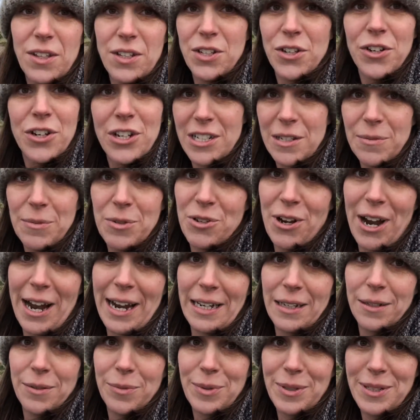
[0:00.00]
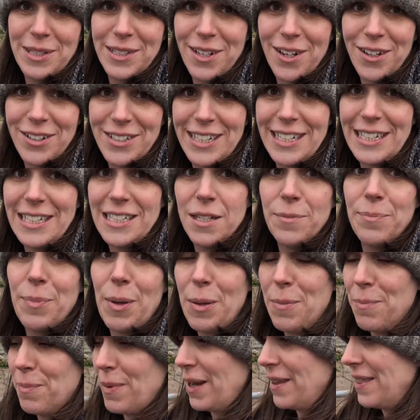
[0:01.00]
the tourism trade was starting to
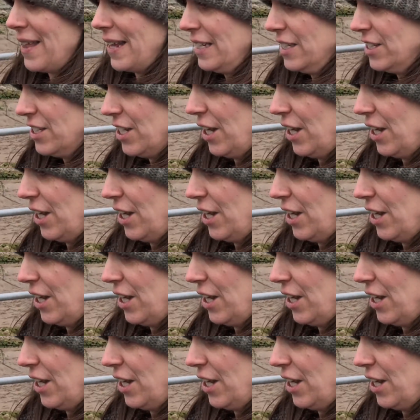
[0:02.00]
boom by then